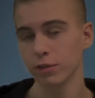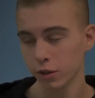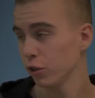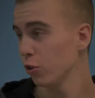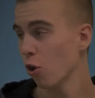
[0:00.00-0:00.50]

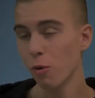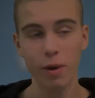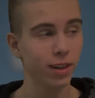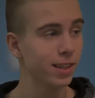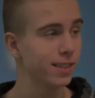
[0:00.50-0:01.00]
You are my
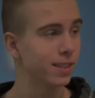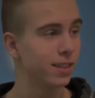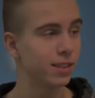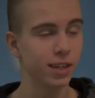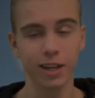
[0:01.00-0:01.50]
listeners,
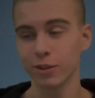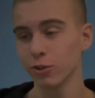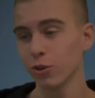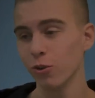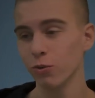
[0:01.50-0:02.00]
and you
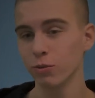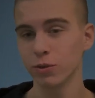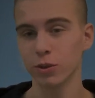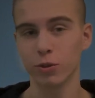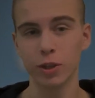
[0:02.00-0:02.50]
know
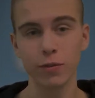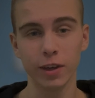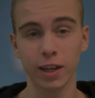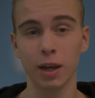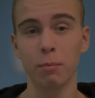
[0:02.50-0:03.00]
you live in
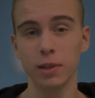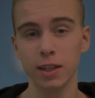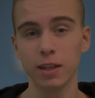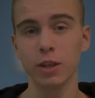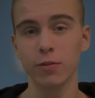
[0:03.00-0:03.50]
completely
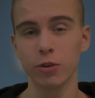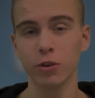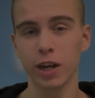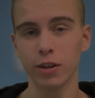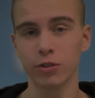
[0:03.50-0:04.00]
different
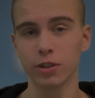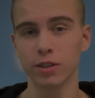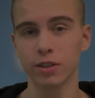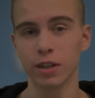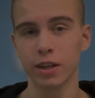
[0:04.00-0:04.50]
countries,
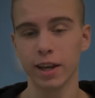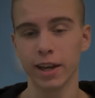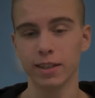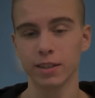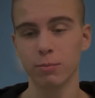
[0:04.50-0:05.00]

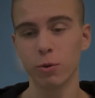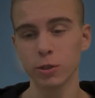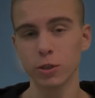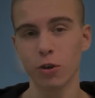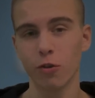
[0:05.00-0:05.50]
and the process
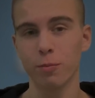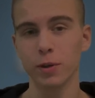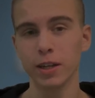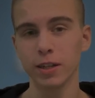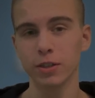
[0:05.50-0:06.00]
of
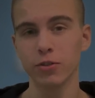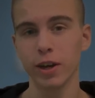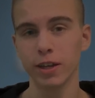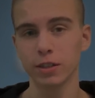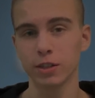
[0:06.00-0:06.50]
obtaining the
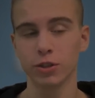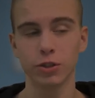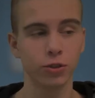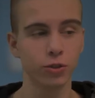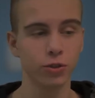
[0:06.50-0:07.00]
grades in
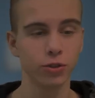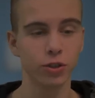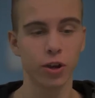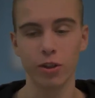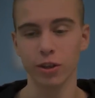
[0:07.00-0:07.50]
schools,
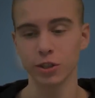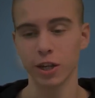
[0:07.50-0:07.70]
college, and